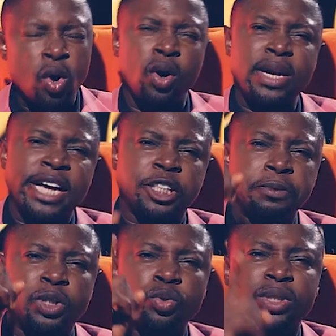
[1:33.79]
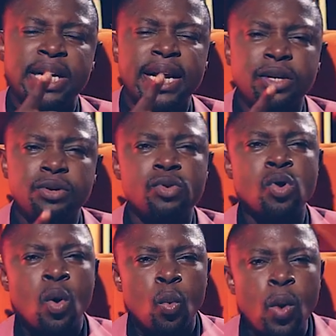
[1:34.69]
God asked me to tell you,
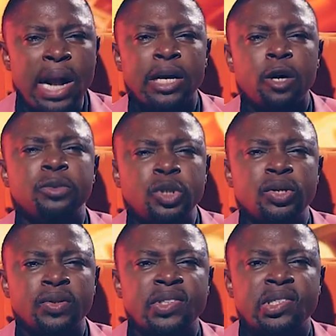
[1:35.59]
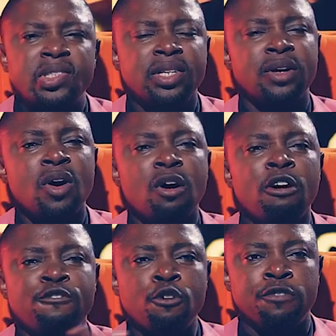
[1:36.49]
welcome to your season
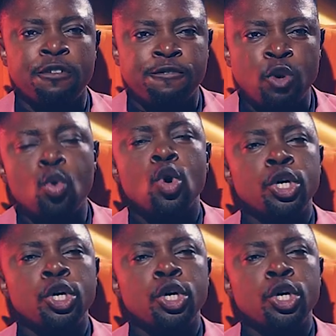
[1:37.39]
of overflow.